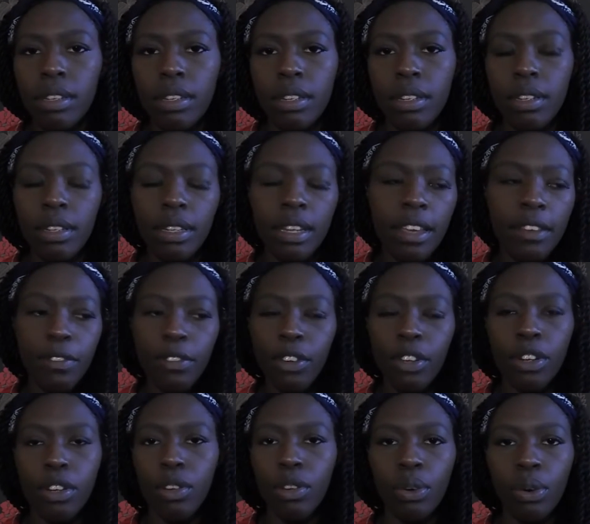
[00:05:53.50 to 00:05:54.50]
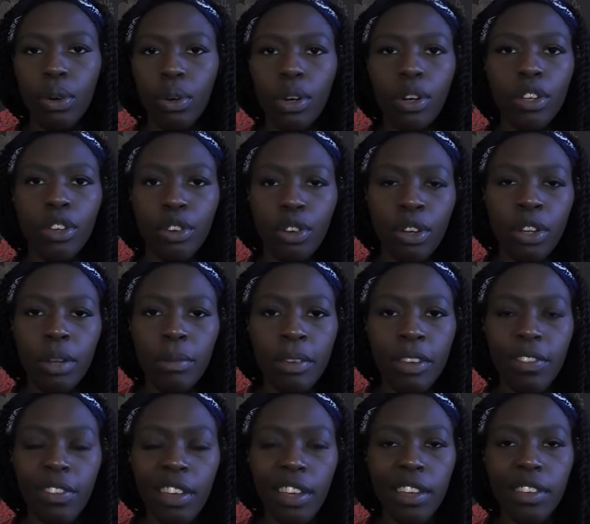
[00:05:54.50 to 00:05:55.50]
Nathan, you're going to be
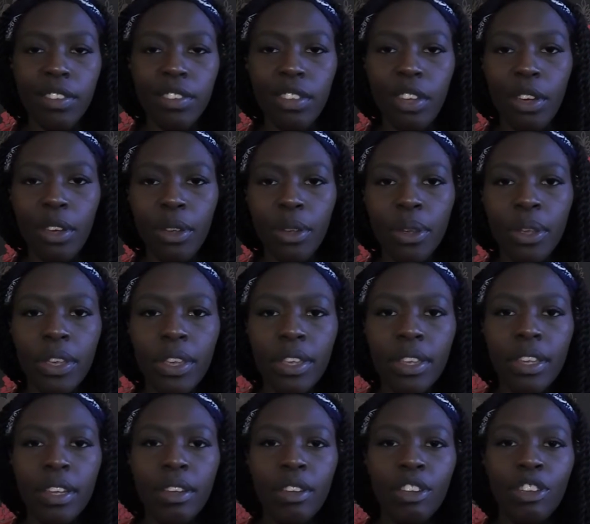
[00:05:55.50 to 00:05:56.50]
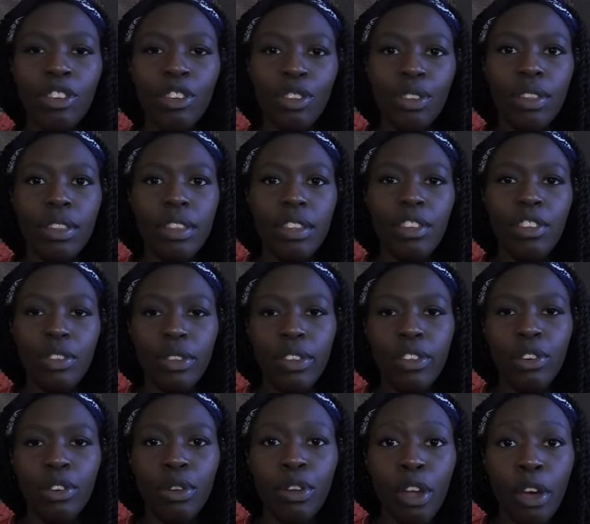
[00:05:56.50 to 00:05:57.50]
first, so
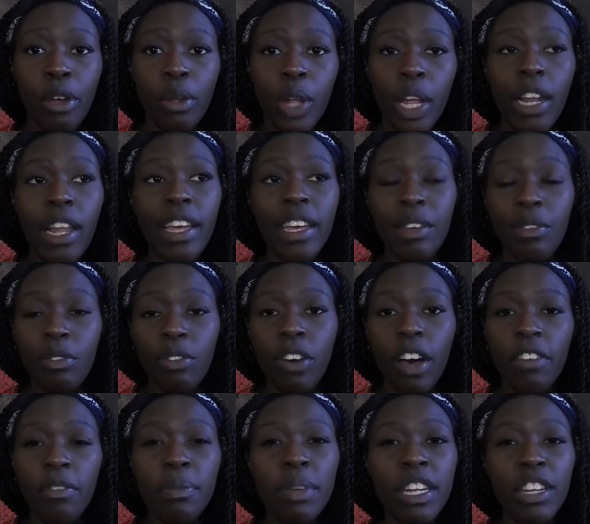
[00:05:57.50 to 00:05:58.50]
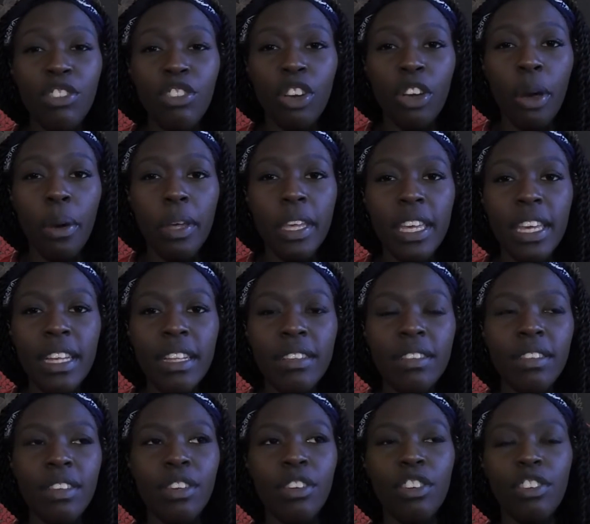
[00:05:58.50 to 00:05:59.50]
you know that like in 5 minutes you're going in,
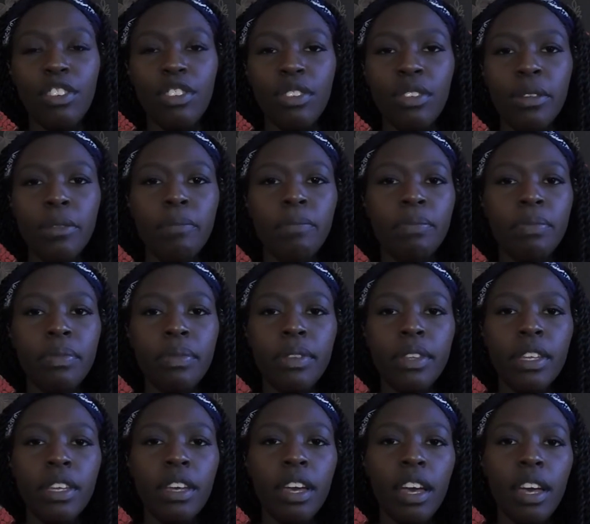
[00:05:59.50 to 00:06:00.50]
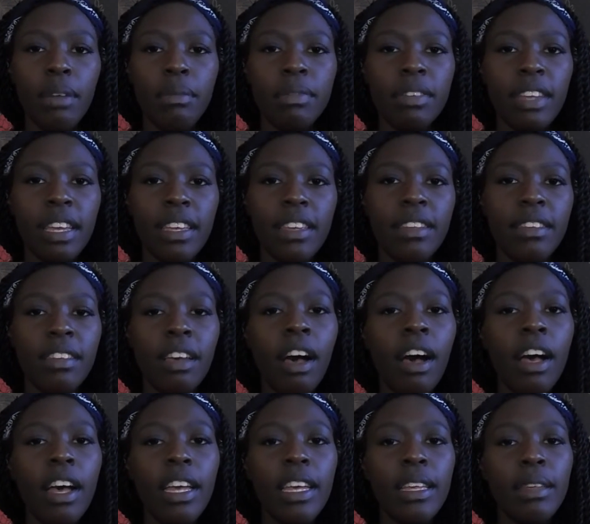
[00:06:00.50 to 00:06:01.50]
so you just take your
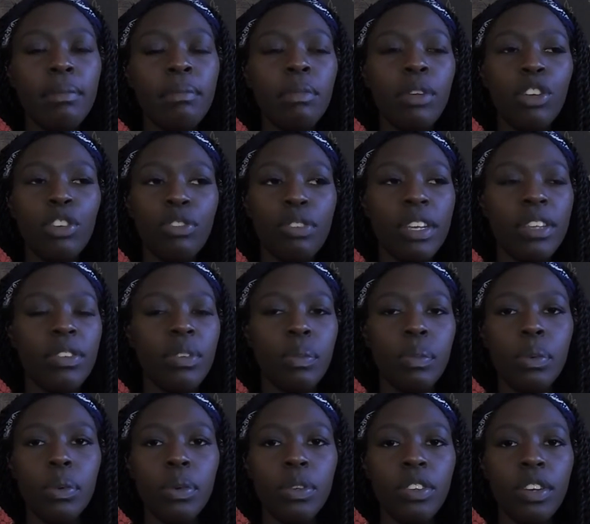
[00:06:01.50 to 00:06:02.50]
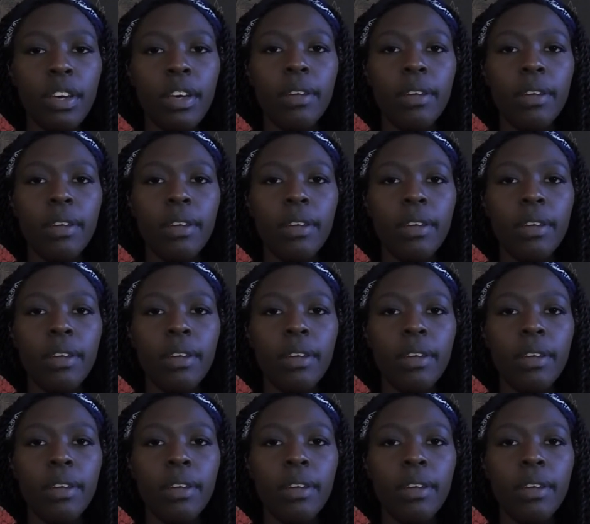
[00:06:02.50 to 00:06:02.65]
time, drink some water,